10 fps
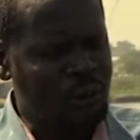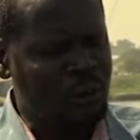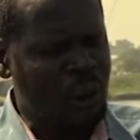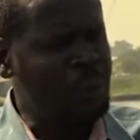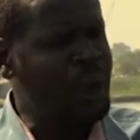
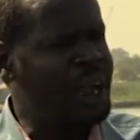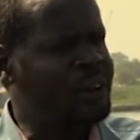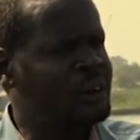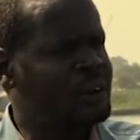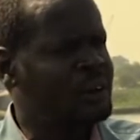
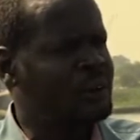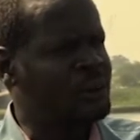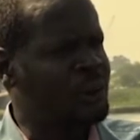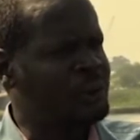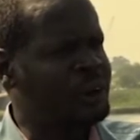combined with the
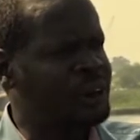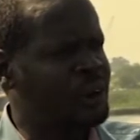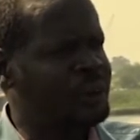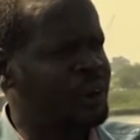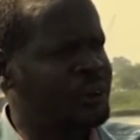community
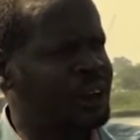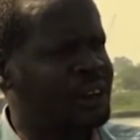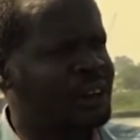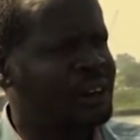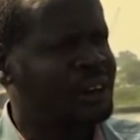of South Sudan.
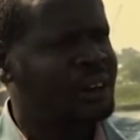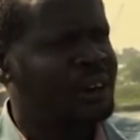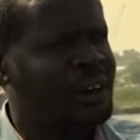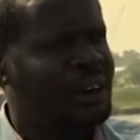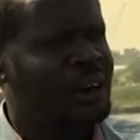
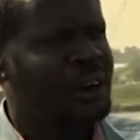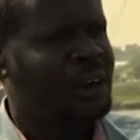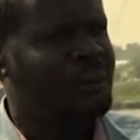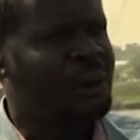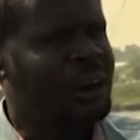
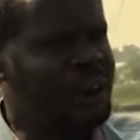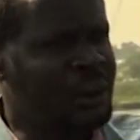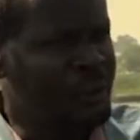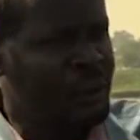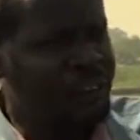But the
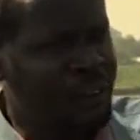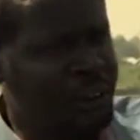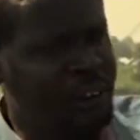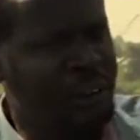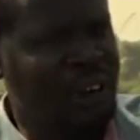difficult thing on
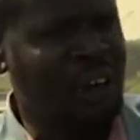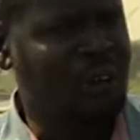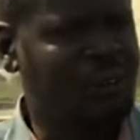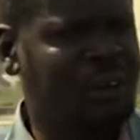the road now,